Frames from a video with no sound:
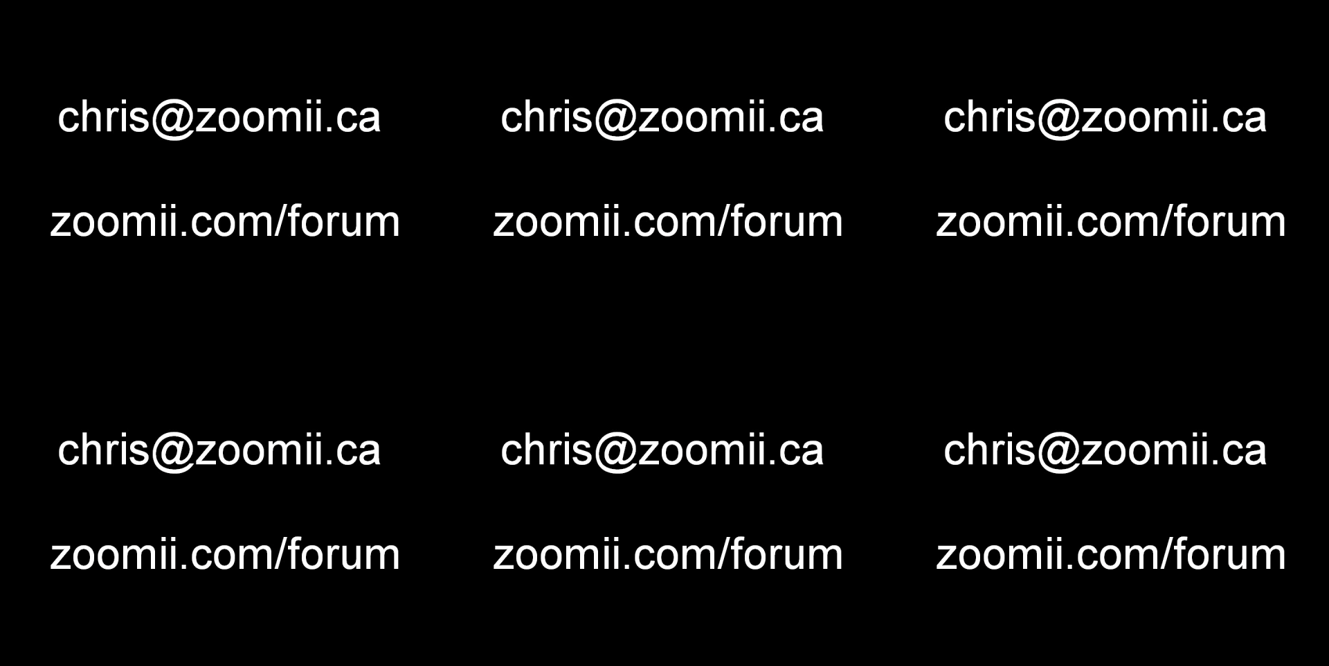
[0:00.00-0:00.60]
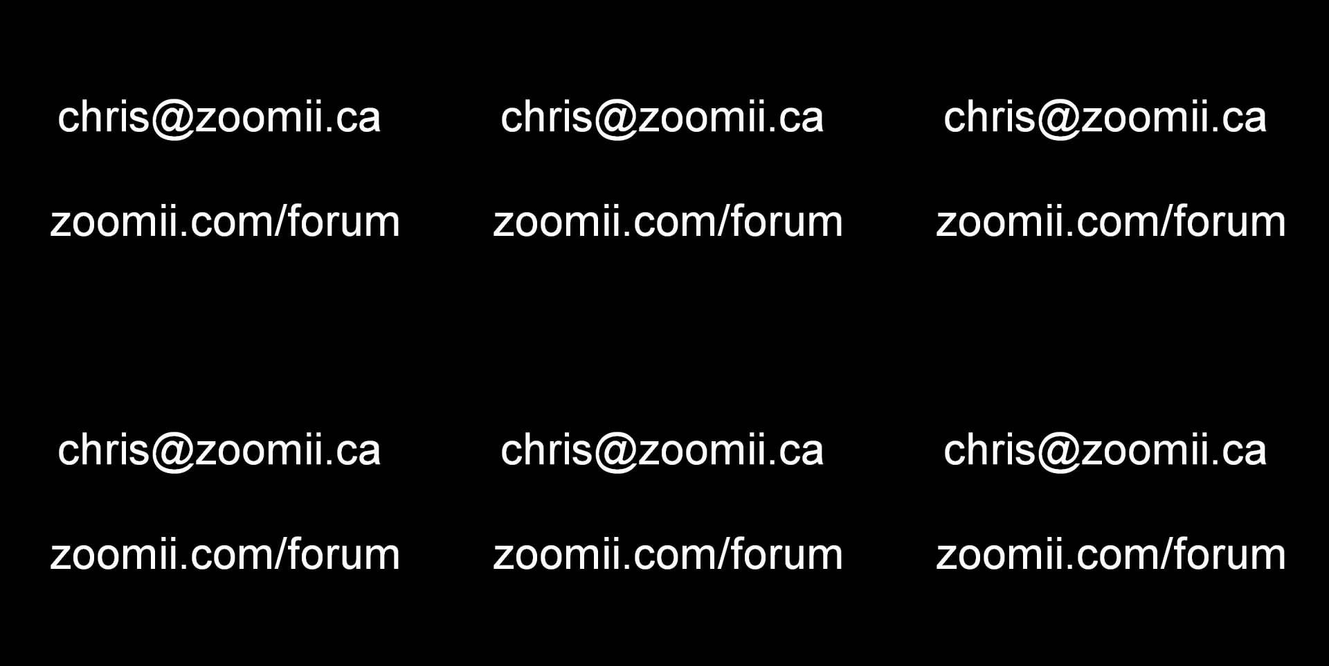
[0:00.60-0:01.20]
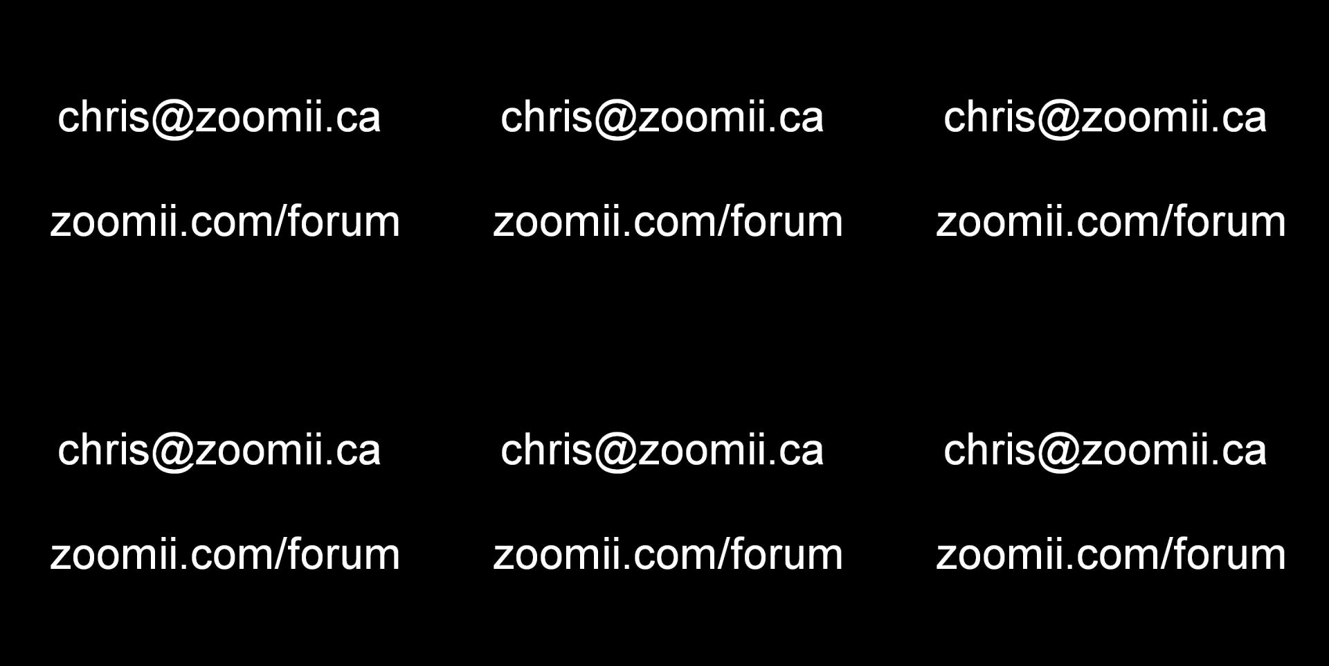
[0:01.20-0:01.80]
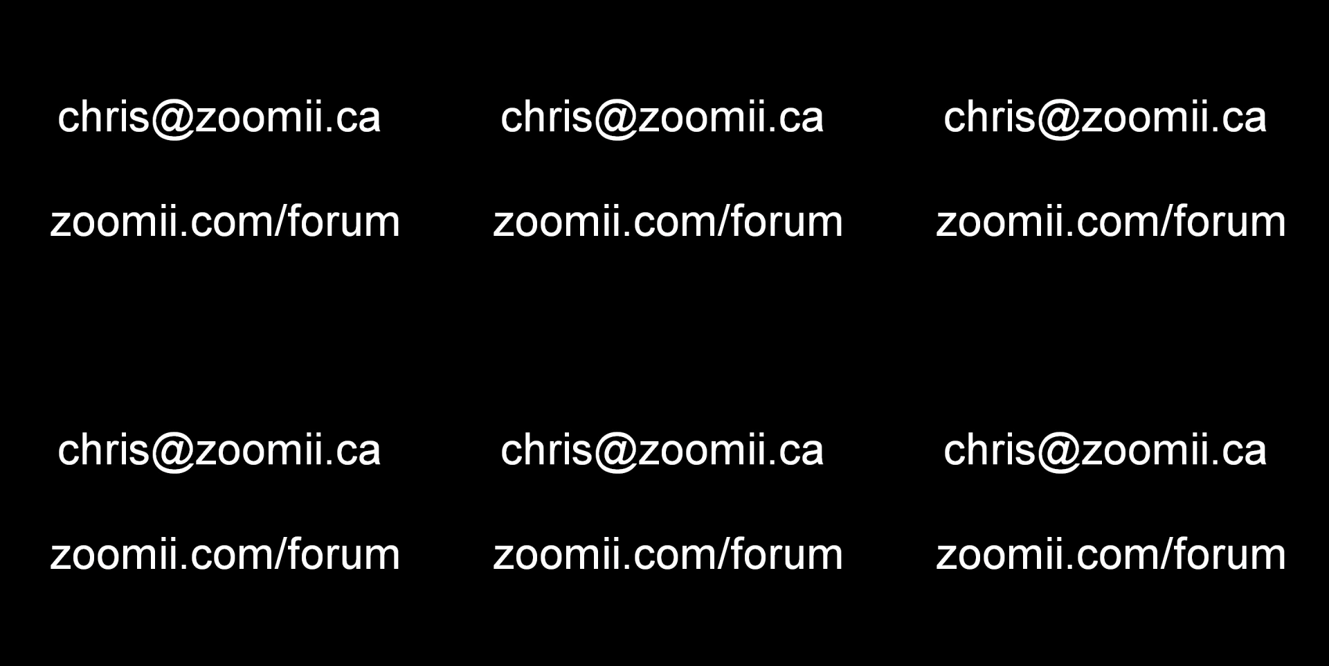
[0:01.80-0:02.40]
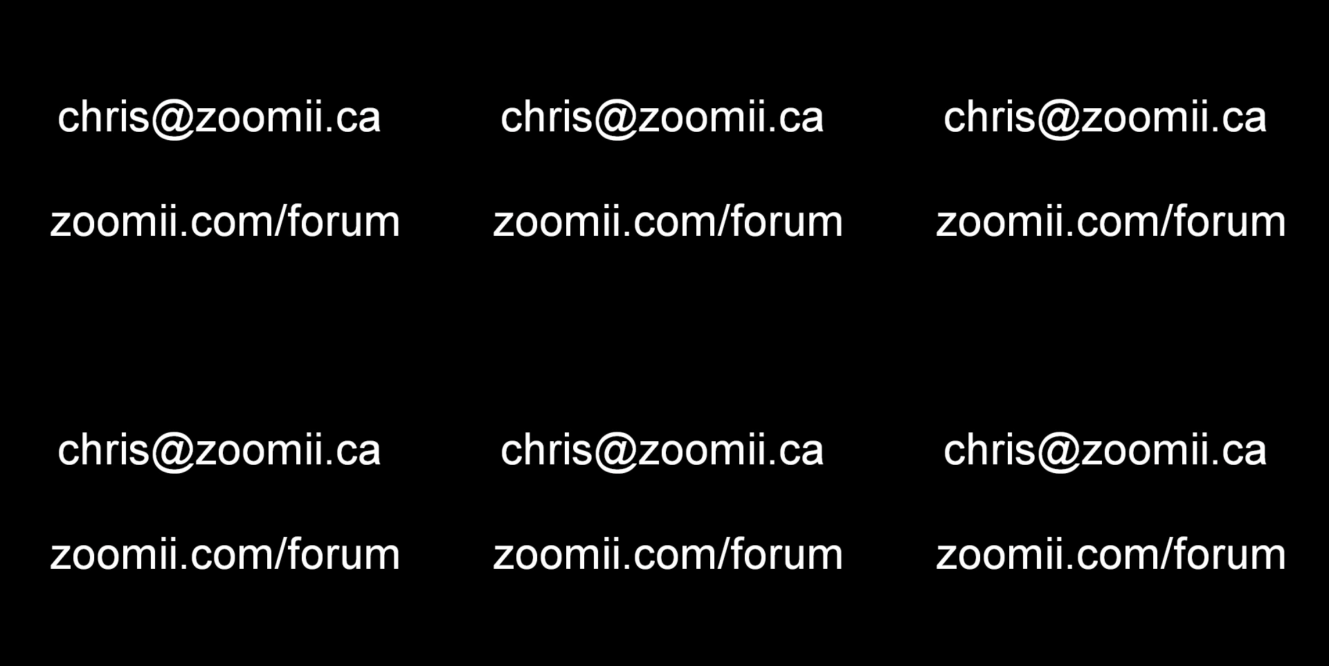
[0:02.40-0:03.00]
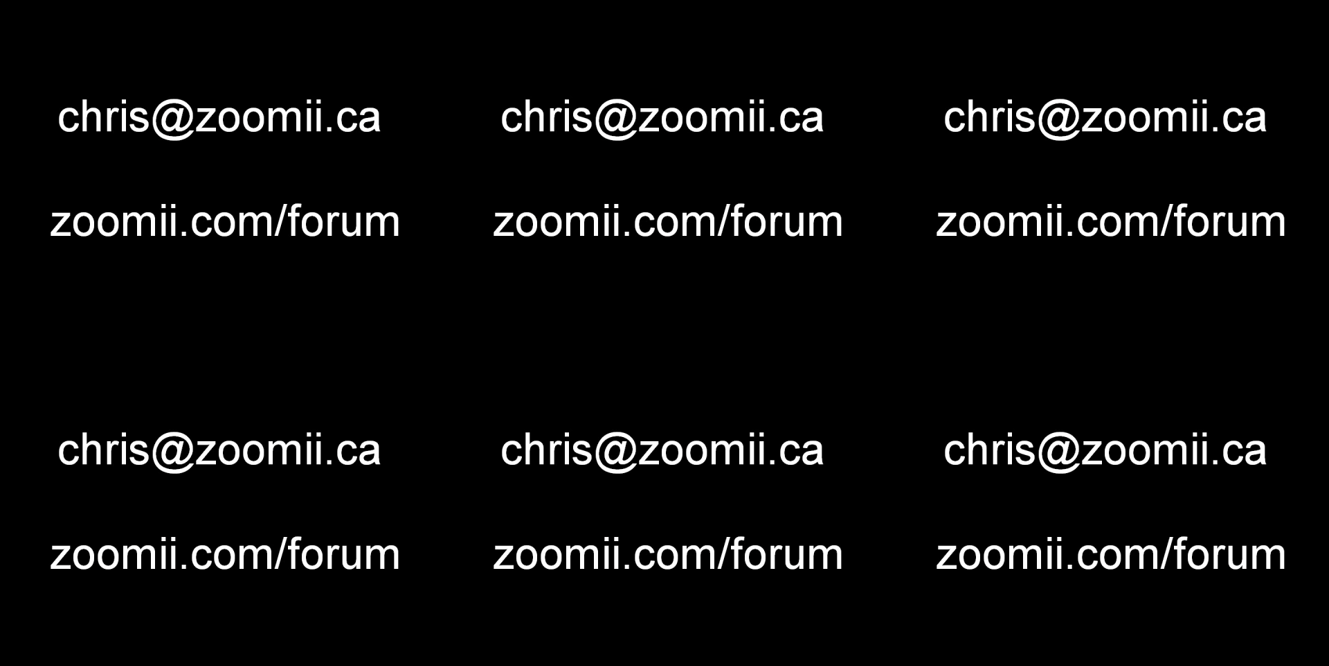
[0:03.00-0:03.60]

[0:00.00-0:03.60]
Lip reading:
(no speaker visible)